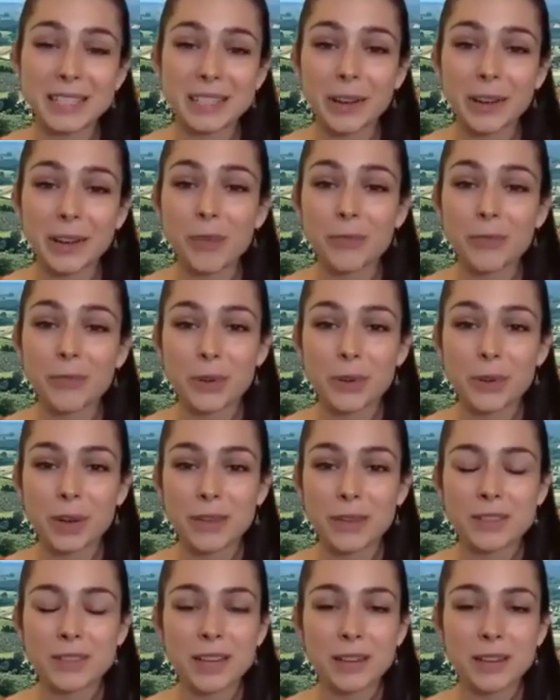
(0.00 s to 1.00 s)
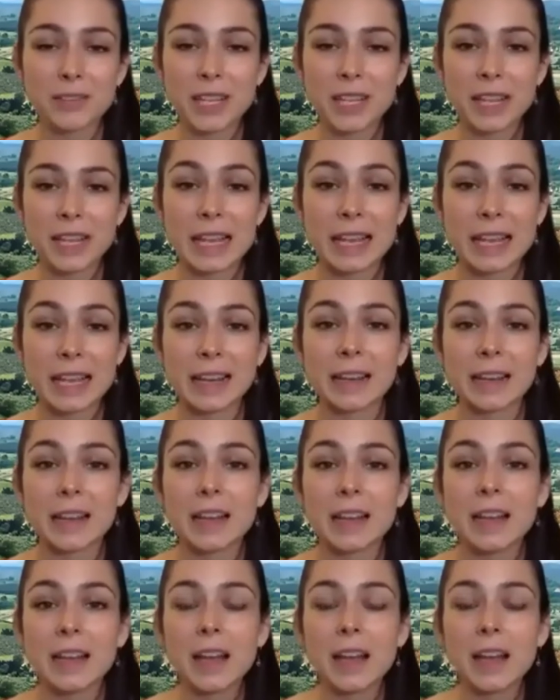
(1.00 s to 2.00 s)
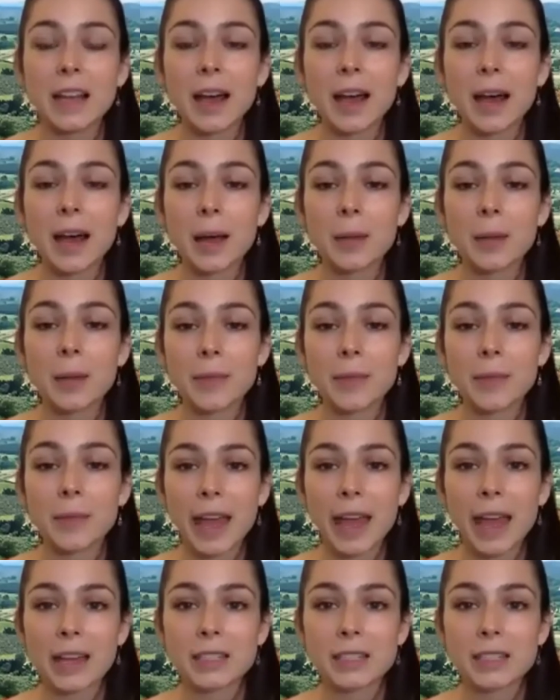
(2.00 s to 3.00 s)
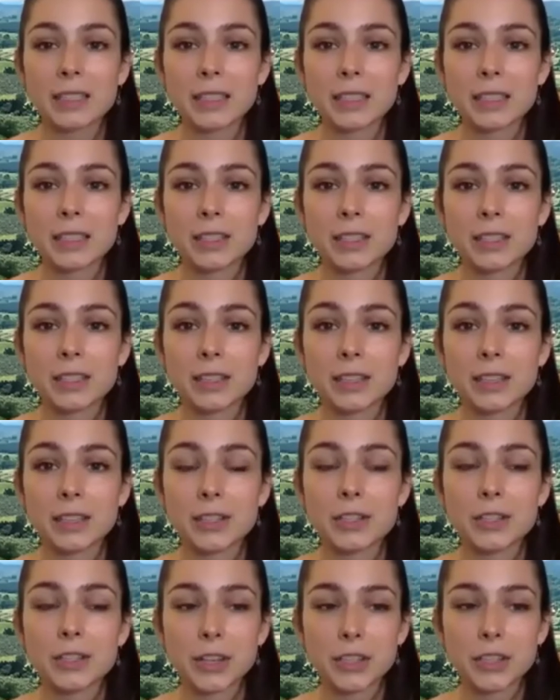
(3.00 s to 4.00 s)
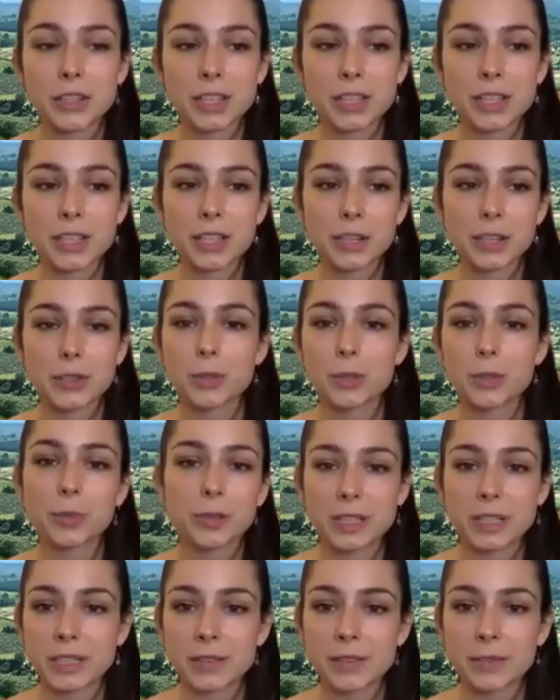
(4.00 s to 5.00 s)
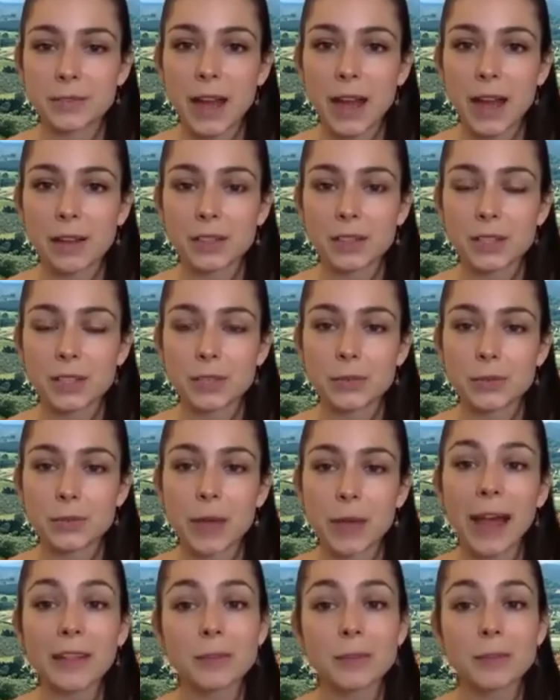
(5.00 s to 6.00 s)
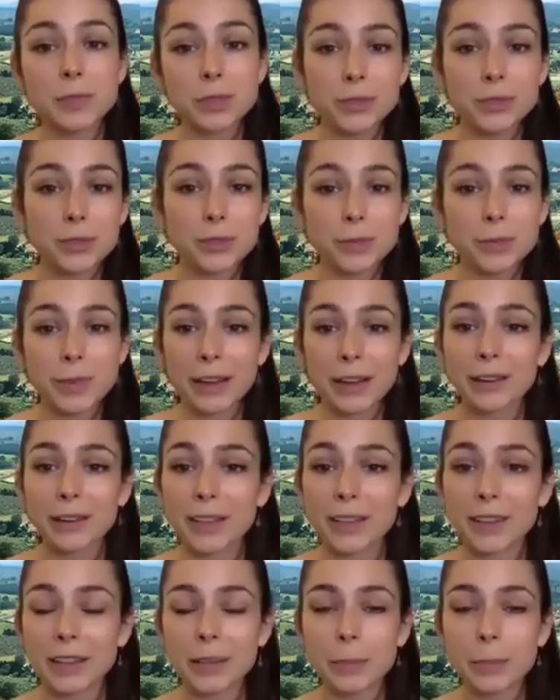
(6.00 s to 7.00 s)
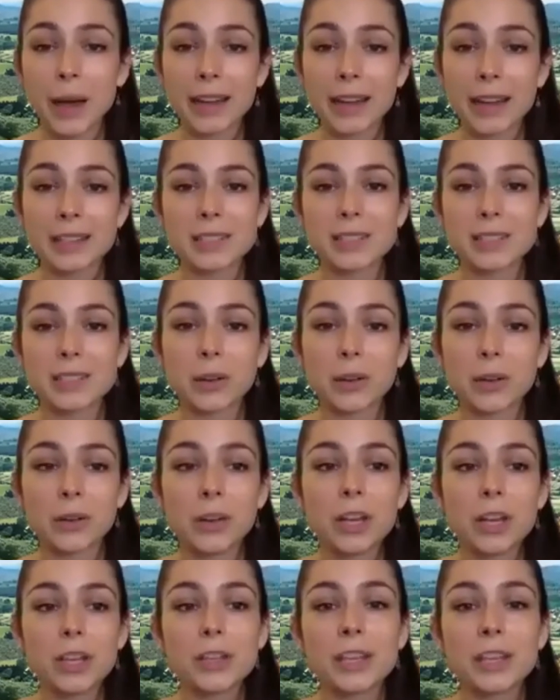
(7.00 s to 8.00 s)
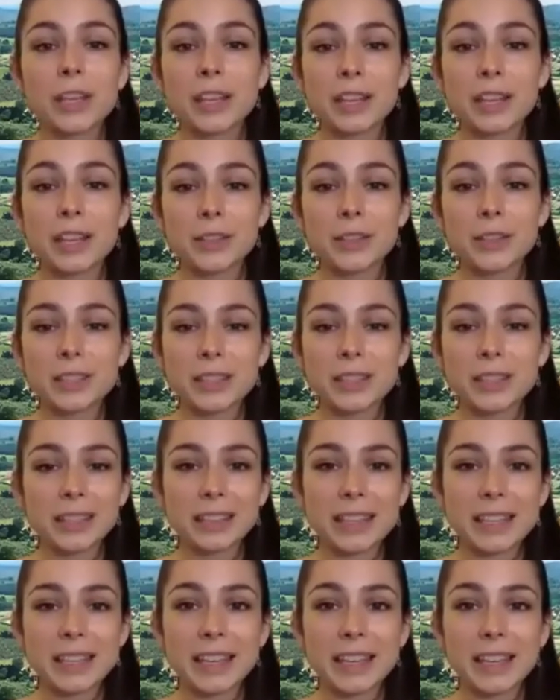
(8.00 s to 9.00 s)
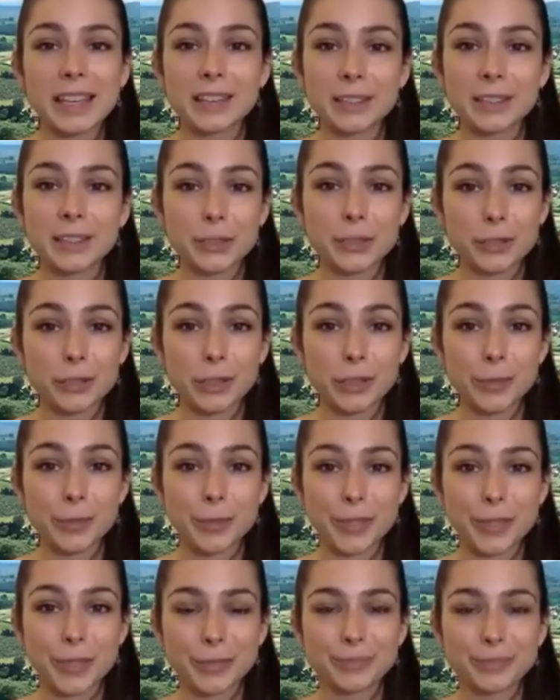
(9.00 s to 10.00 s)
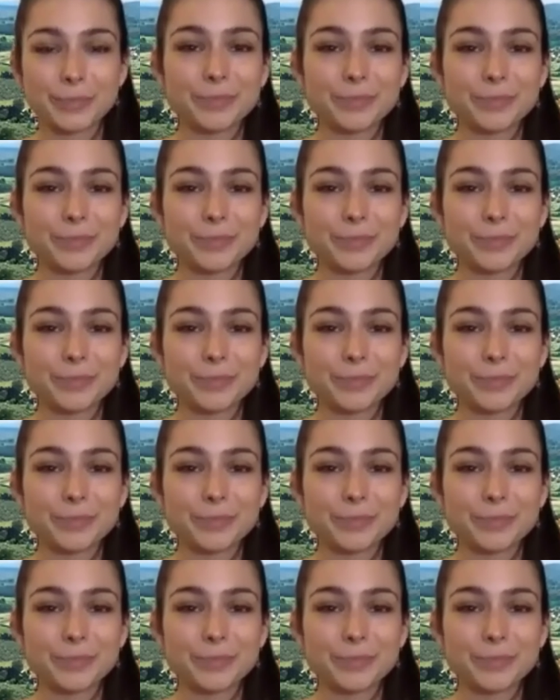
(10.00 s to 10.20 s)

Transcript: They're all photographs that I've taken, and instructions that are super easy for how to add them to your Zoom background like mine. So you can get those at the link in the description.